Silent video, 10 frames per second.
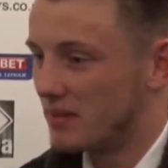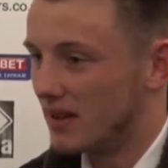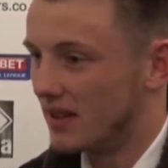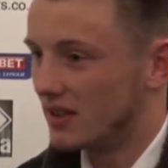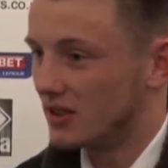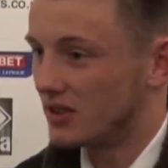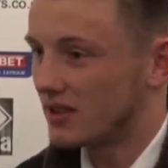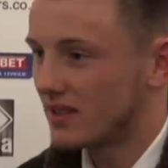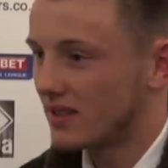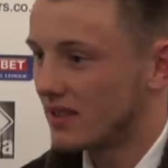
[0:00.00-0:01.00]
But I'll
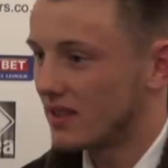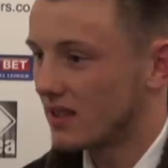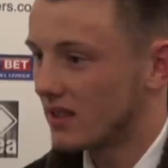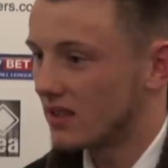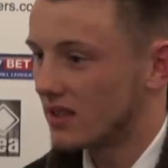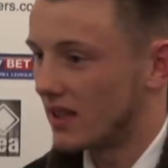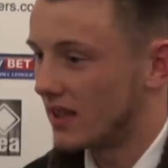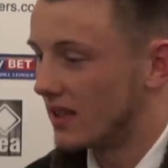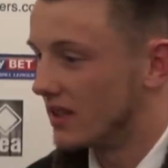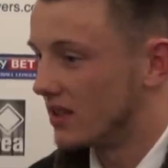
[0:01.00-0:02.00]
just take
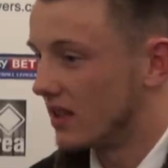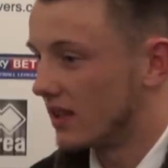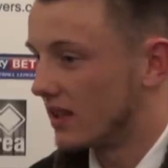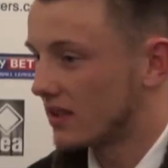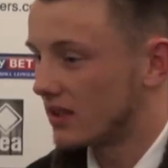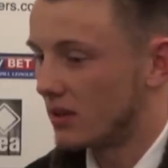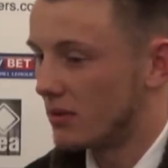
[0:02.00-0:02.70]
it easy, I guess.